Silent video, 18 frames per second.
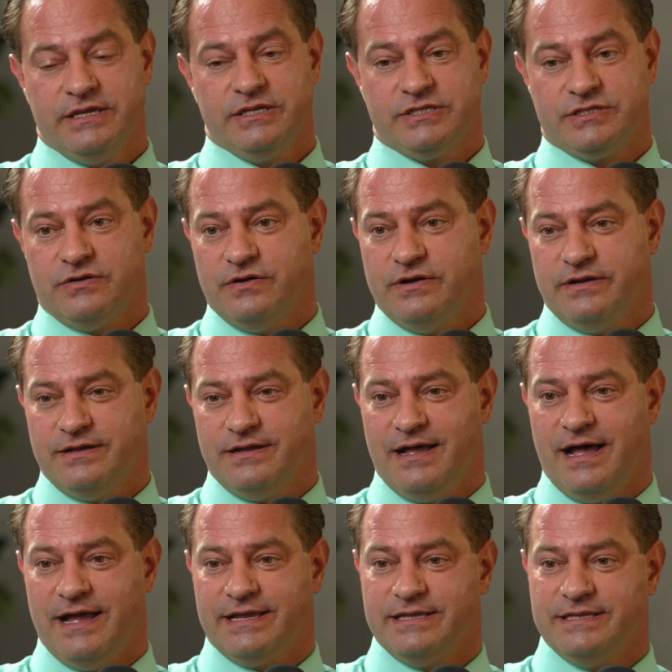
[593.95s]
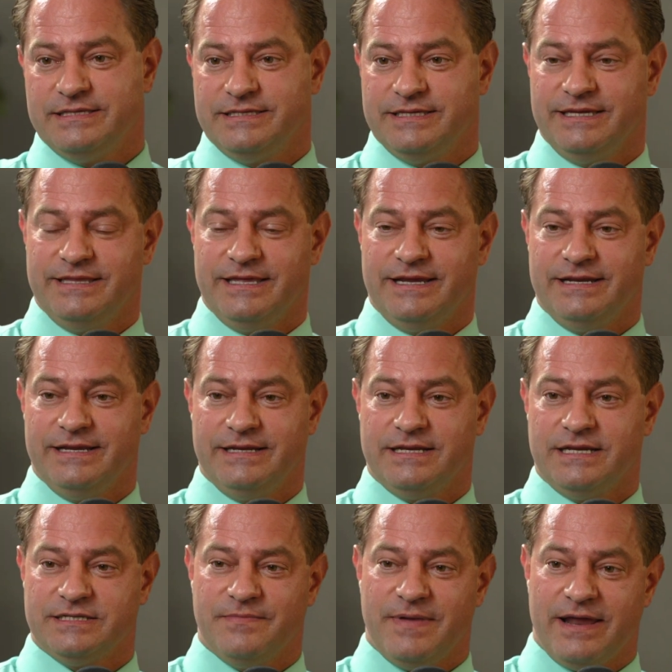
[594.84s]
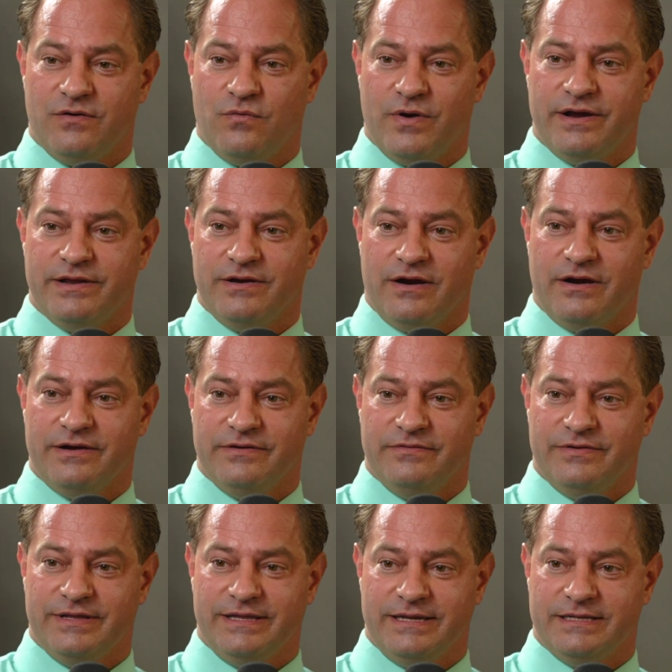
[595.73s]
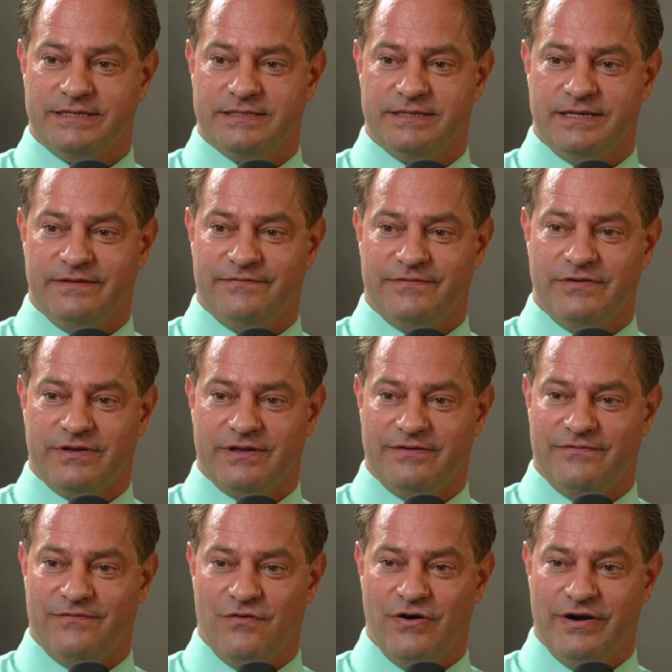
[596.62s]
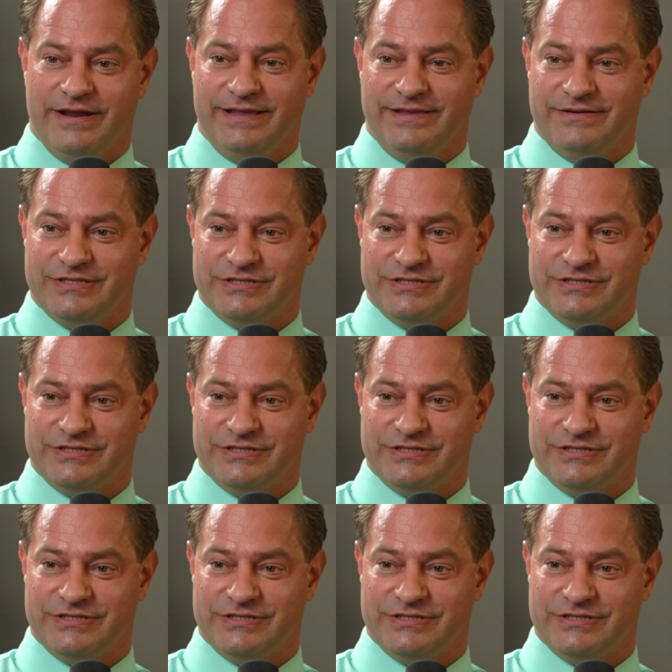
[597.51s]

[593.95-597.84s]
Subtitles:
So I can see that it doesn't matter where you are. You really, it's if you can afford it, you